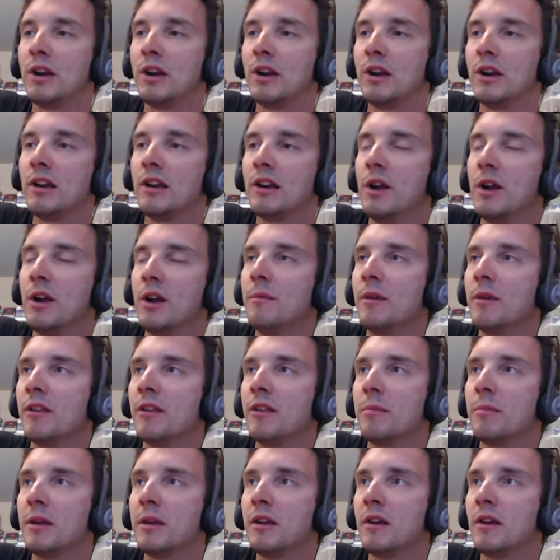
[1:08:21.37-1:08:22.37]
it for 1
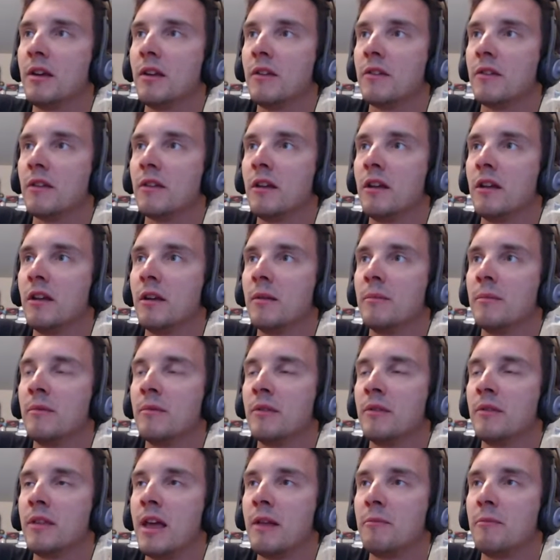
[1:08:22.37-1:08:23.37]
month because
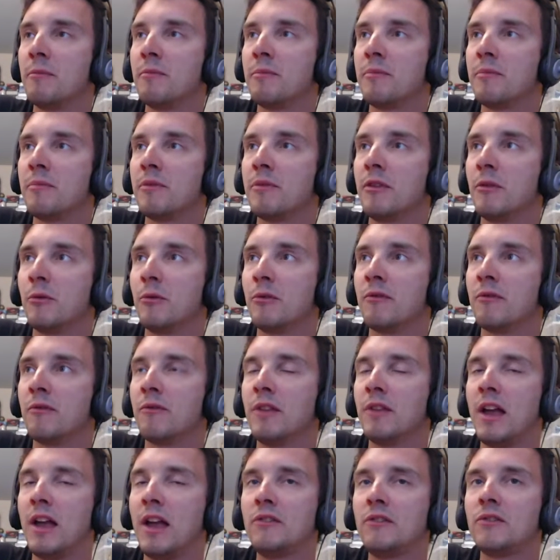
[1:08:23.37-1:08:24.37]
those
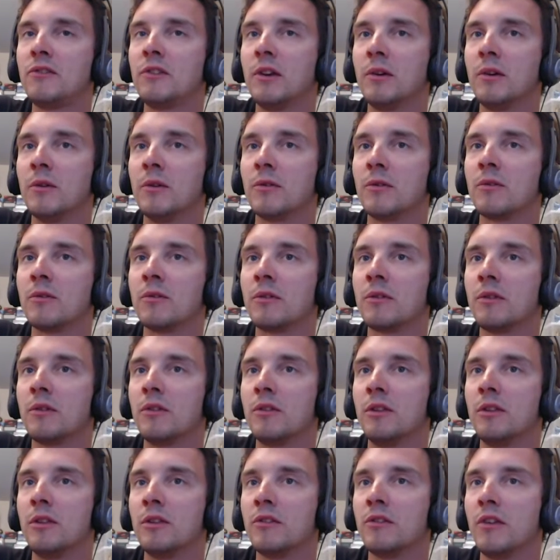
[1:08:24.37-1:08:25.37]
flash sales,
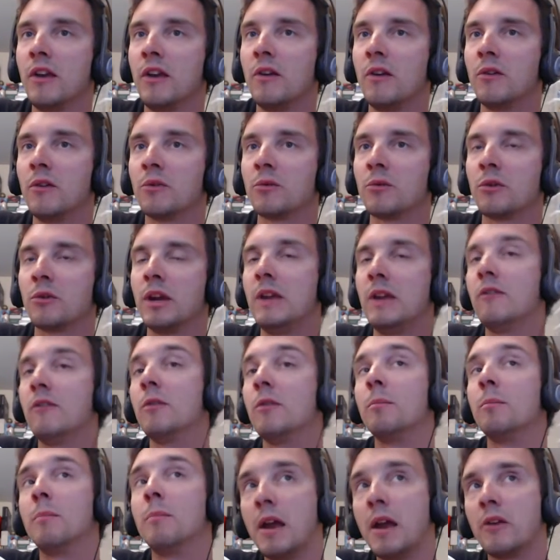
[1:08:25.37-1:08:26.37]
the sales were even
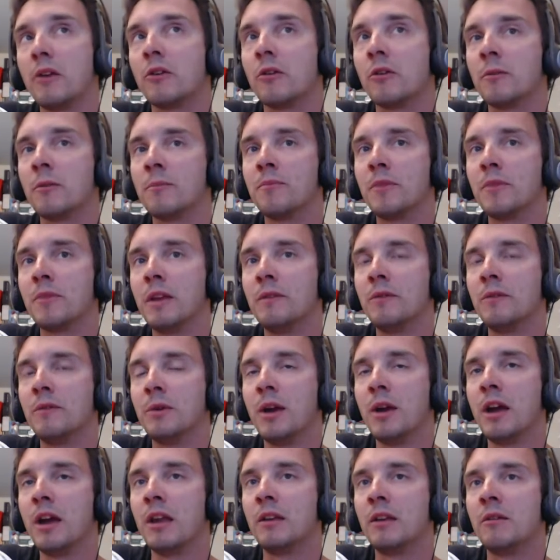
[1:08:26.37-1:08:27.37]
better if you
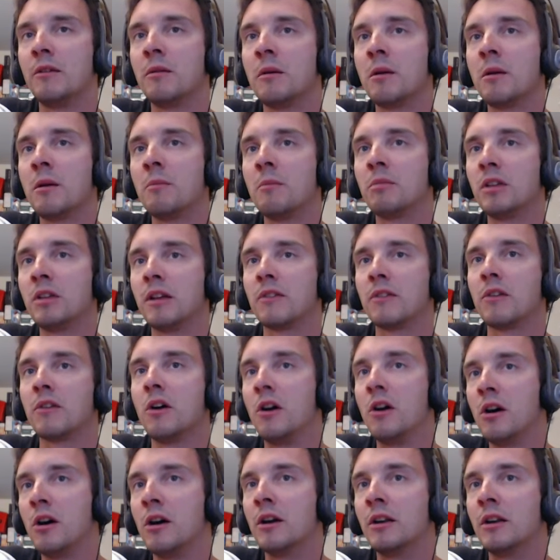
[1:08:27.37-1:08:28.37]
had Plus
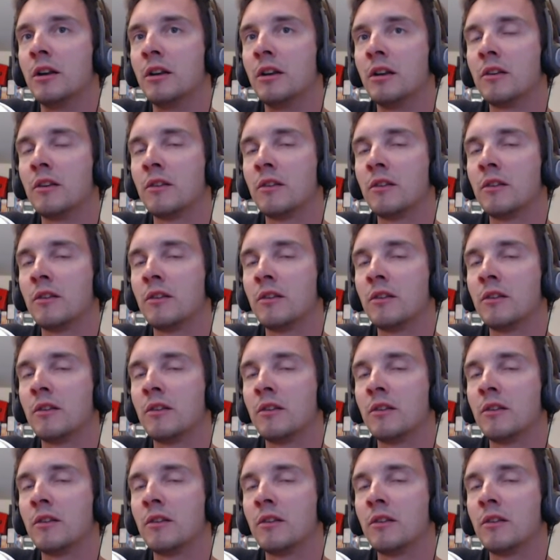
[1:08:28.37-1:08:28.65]
on,